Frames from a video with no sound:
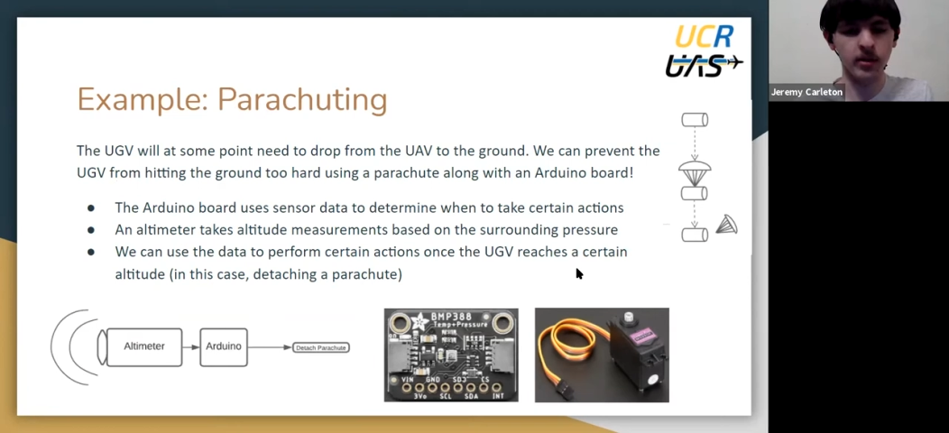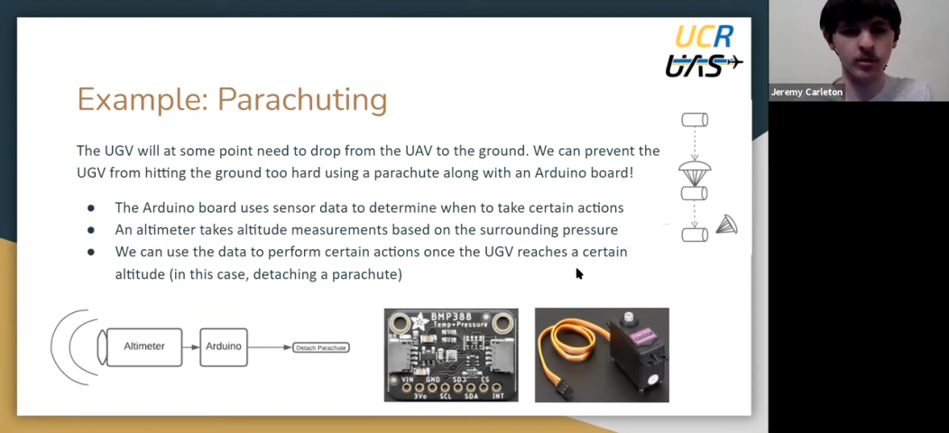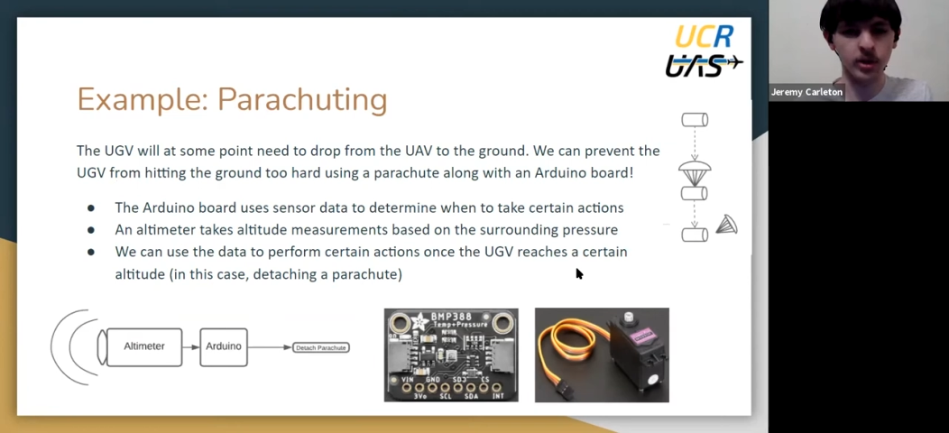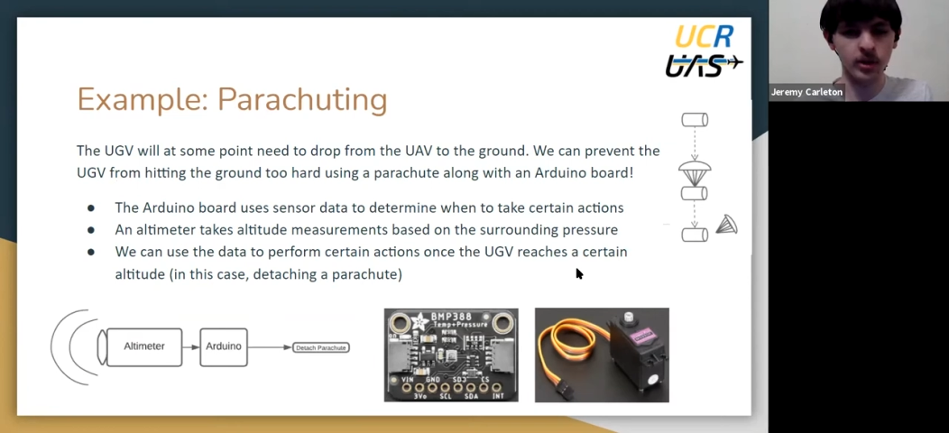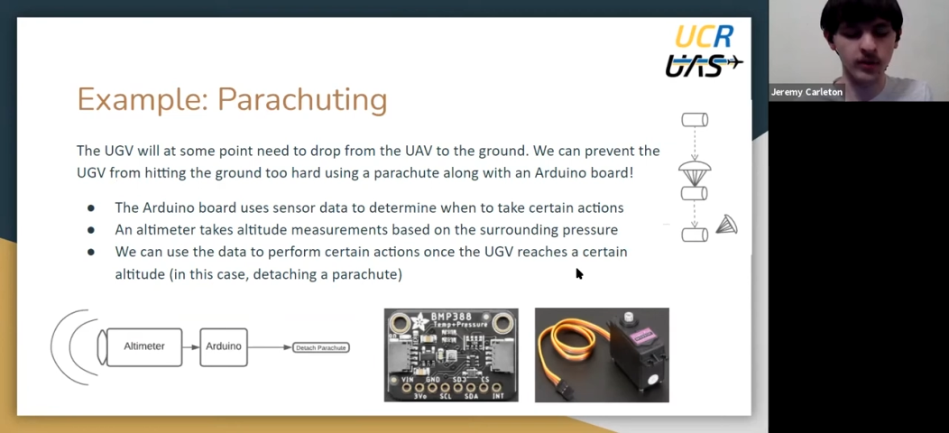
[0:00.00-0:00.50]
the
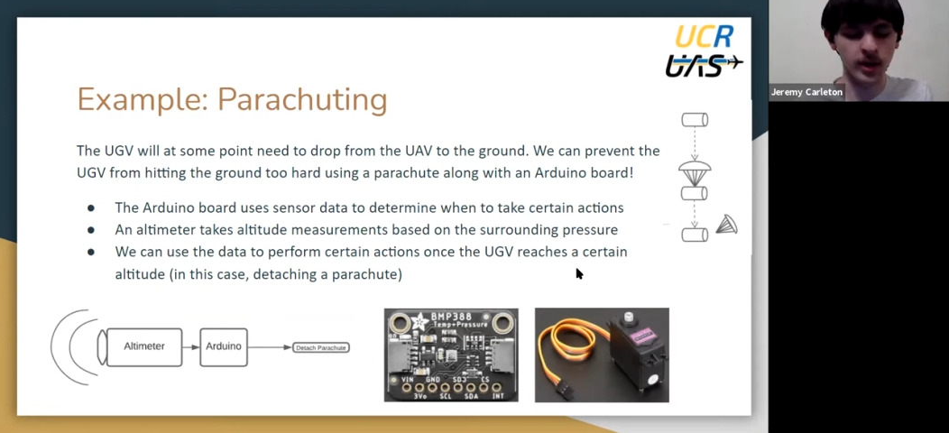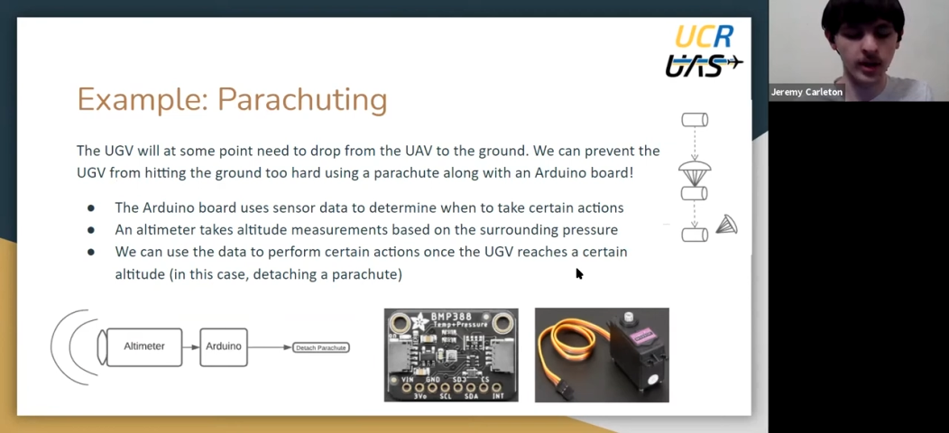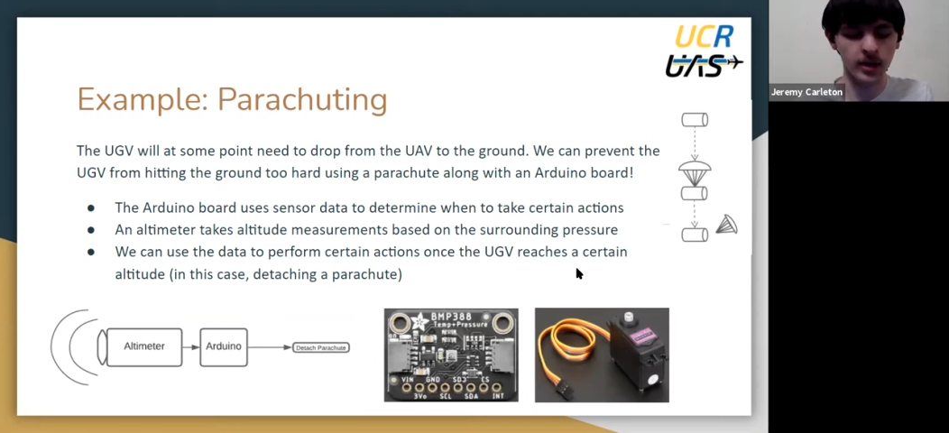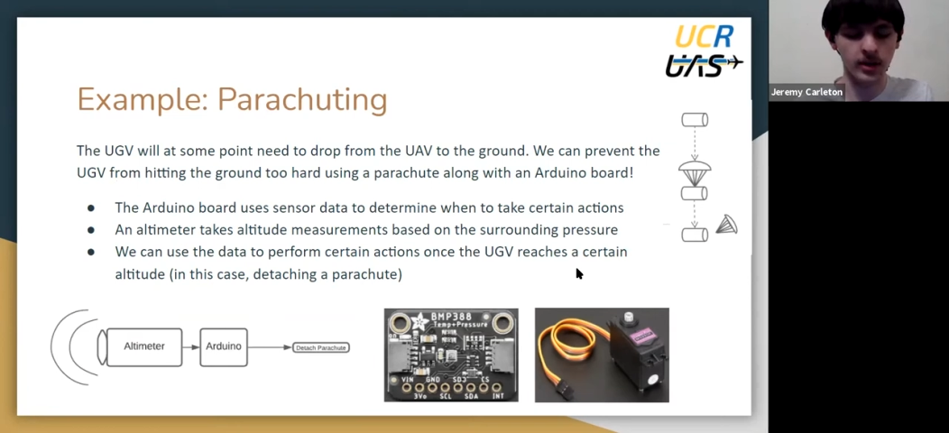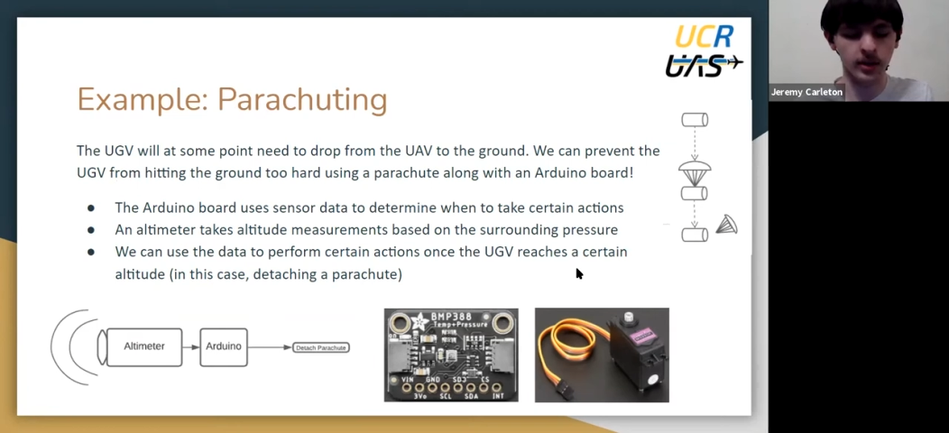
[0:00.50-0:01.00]

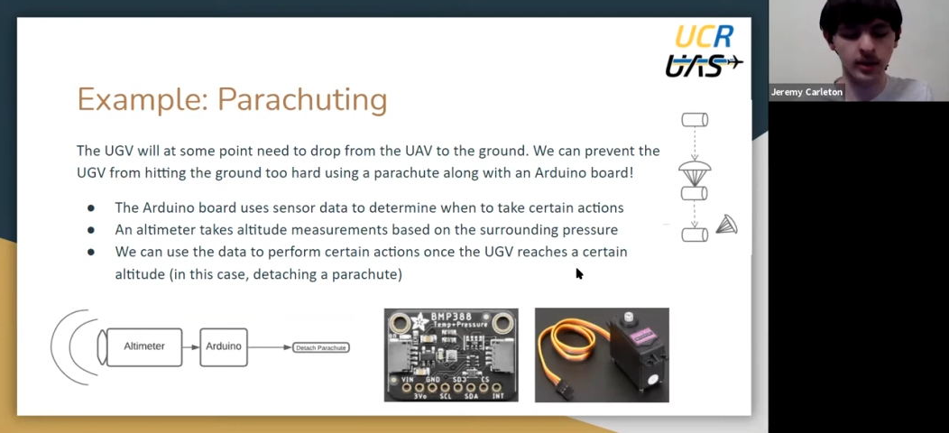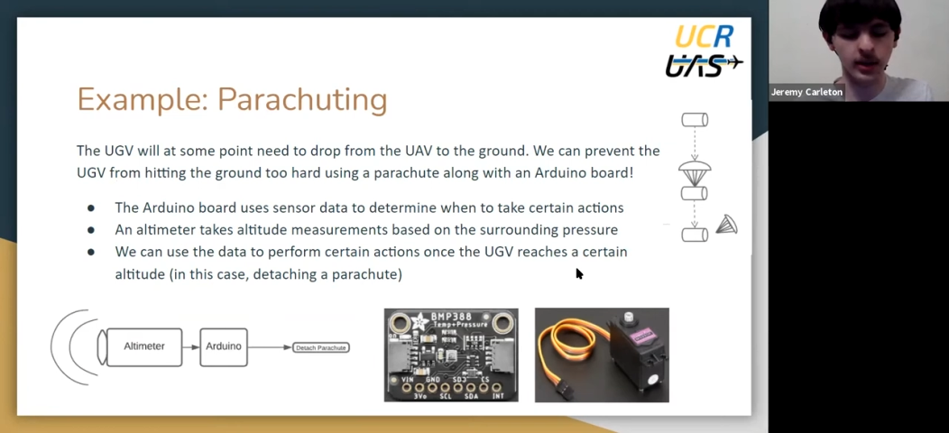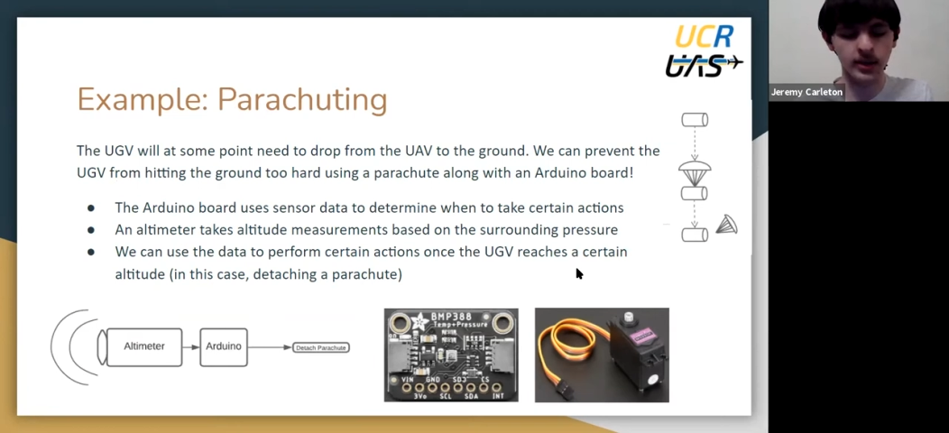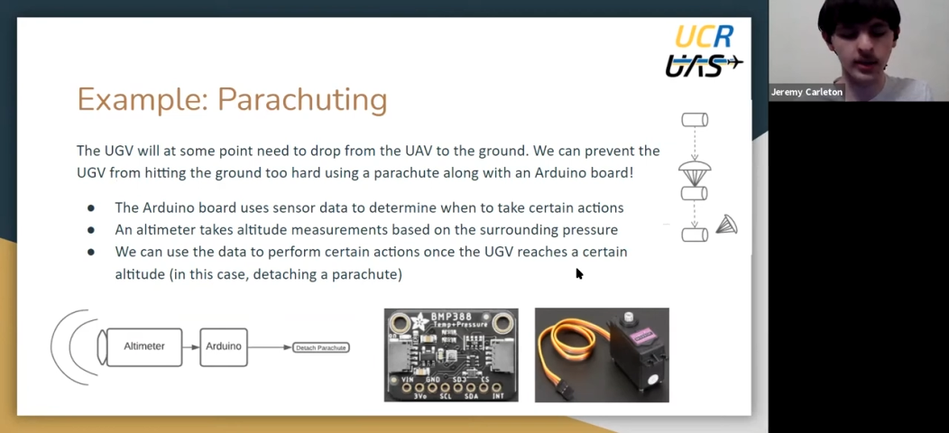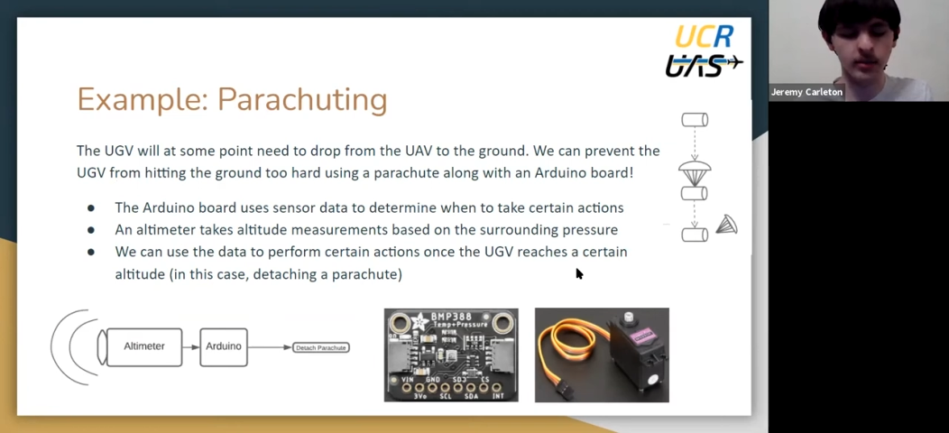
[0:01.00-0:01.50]
UGV until it
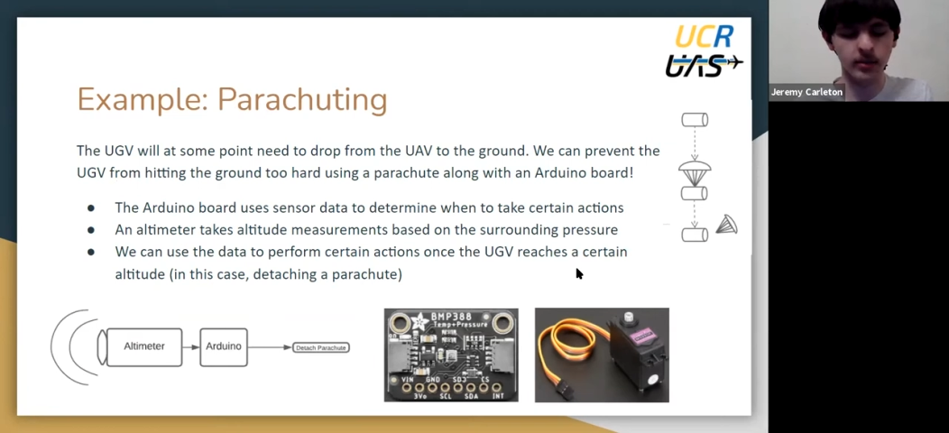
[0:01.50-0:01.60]
gets